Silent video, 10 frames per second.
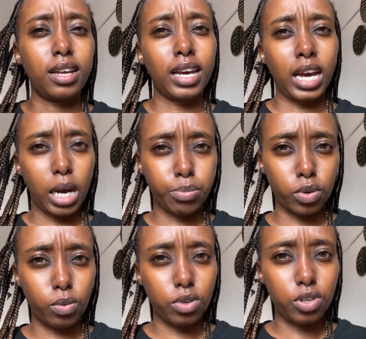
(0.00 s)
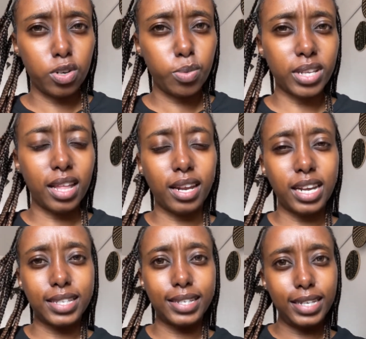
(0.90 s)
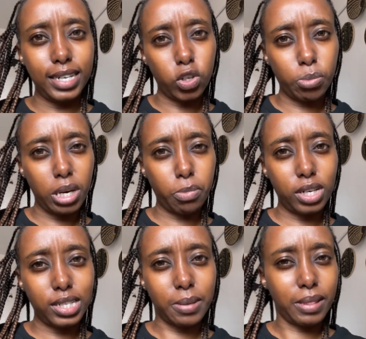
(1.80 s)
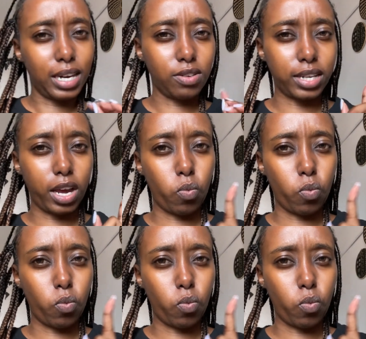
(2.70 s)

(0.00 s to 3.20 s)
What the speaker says: capsule wardrobes, and then I slid into minimalism, and then I was like,